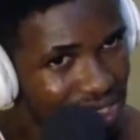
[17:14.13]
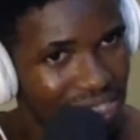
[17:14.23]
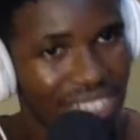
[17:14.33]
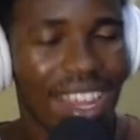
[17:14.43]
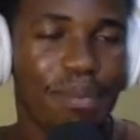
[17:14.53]

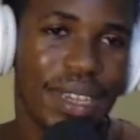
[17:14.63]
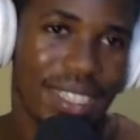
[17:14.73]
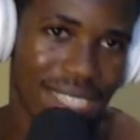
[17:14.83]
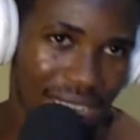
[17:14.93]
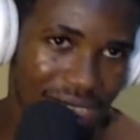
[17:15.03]
that makes
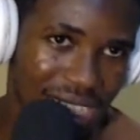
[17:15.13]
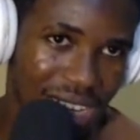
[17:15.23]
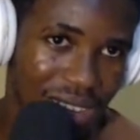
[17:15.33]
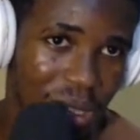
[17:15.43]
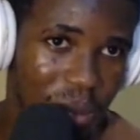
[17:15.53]
sense
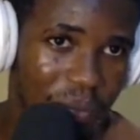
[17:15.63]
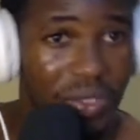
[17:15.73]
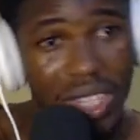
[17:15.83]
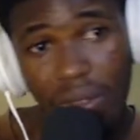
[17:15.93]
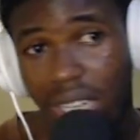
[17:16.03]
now. So
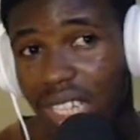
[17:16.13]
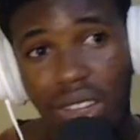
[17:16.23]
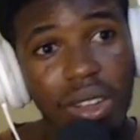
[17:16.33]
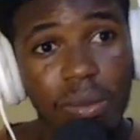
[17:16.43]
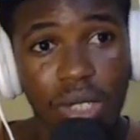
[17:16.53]
definitely not
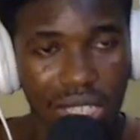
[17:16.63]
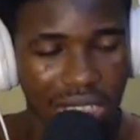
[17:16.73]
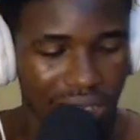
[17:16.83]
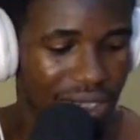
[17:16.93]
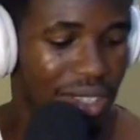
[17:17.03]
going to be
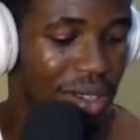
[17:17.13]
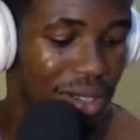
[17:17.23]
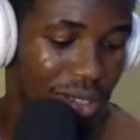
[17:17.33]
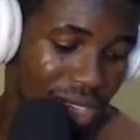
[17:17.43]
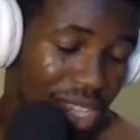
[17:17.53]
G.
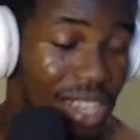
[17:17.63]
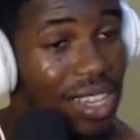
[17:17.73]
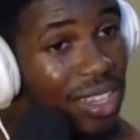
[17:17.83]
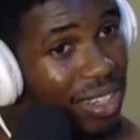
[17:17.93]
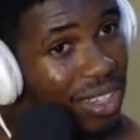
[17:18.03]

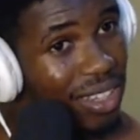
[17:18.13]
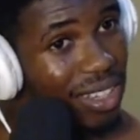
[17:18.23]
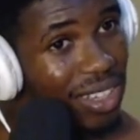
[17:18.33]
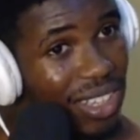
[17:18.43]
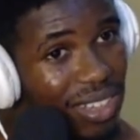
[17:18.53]

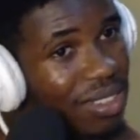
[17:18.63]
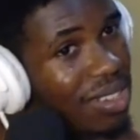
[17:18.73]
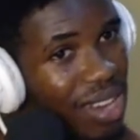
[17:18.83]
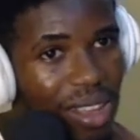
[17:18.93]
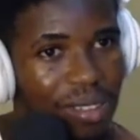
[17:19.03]

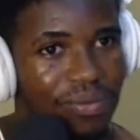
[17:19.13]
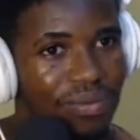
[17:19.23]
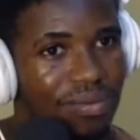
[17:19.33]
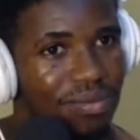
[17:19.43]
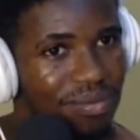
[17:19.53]
No,
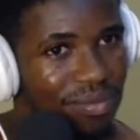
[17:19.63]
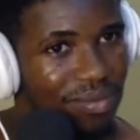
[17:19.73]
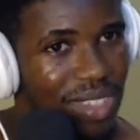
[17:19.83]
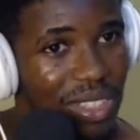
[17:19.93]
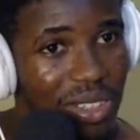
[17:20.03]

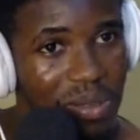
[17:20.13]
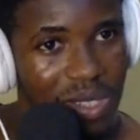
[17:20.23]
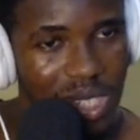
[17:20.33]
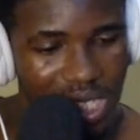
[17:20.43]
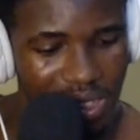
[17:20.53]
it's going to be
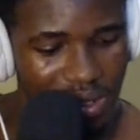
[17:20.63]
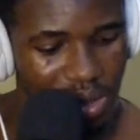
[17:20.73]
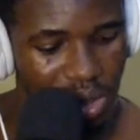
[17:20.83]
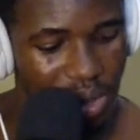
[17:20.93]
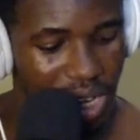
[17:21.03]
C.
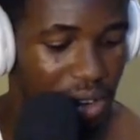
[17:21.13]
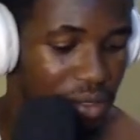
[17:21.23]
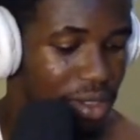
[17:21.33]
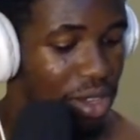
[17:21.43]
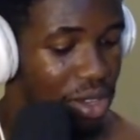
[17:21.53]
So we have
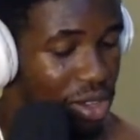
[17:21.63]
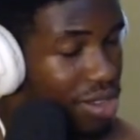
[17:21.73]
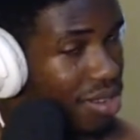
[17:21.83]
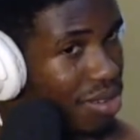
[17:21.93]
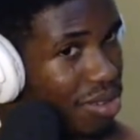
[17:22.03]

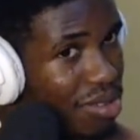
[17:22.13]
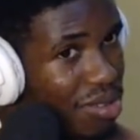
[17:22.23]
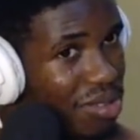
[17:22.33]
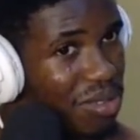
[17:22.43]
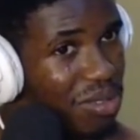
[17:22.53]

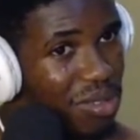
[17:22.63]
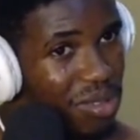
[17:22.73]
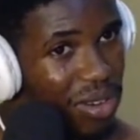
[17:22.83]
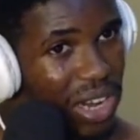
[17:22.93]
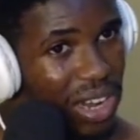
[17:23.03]
you
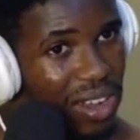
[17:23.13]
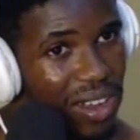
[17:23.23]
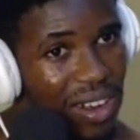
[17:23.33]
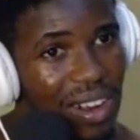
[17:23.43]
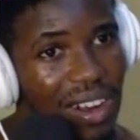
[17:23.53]

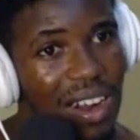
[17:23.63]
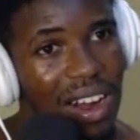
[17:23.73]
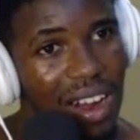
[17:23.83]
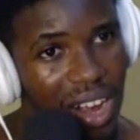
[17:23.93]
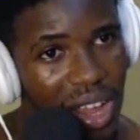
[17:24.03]

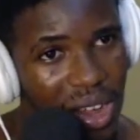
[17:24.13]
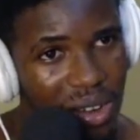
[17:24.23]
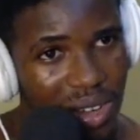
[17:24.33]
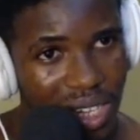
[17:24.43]
alone.